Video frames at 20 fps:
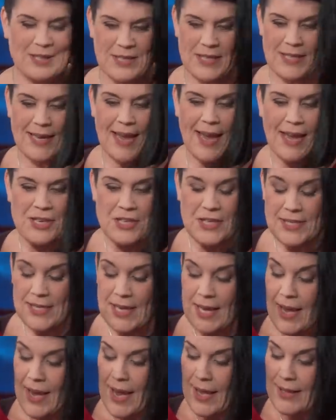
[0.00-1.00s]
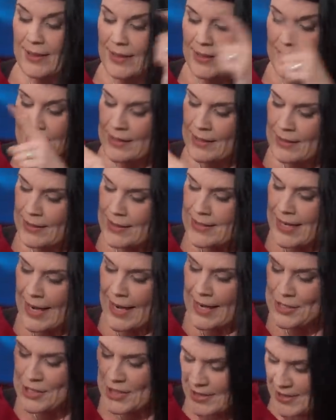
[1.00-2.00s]
just attaches, and then it'll
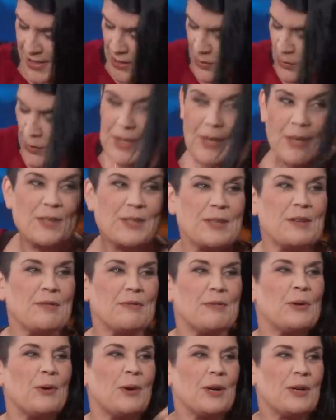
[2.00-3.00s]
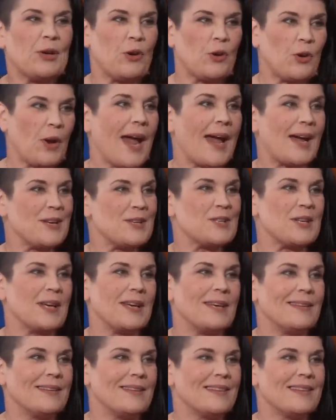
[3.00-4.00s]
attach and swing onto the floor and crash,
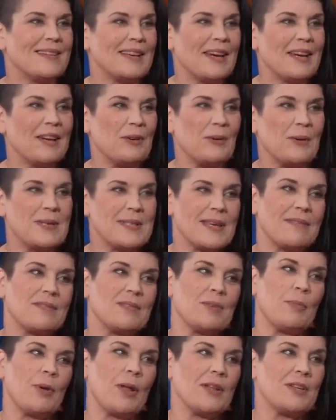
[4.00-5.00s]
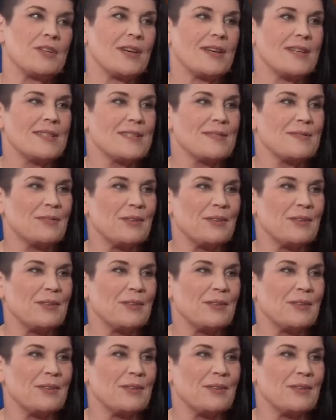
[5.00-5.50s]
and I always have to apologize